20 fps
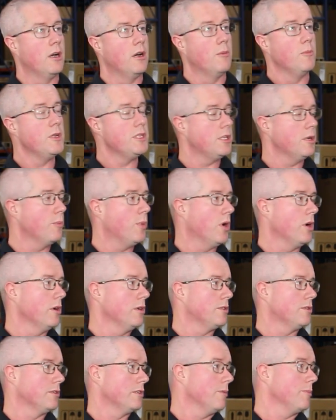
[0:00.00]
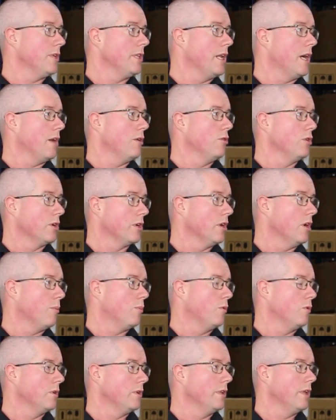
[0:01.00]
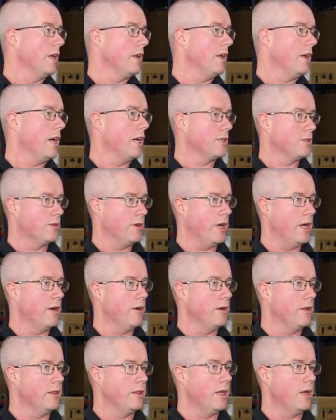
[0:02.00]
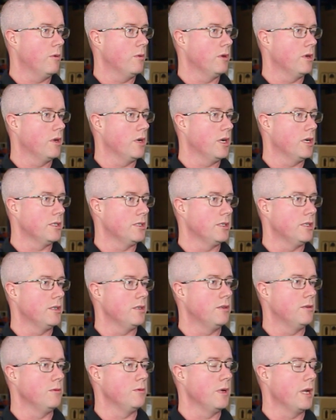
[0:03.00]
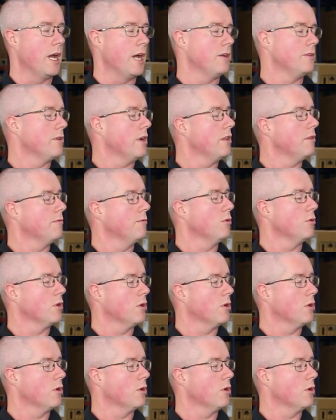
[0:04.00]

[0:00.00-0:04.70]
missing parts, or something not hooked up would let extra air in that would cause it to not dry the floor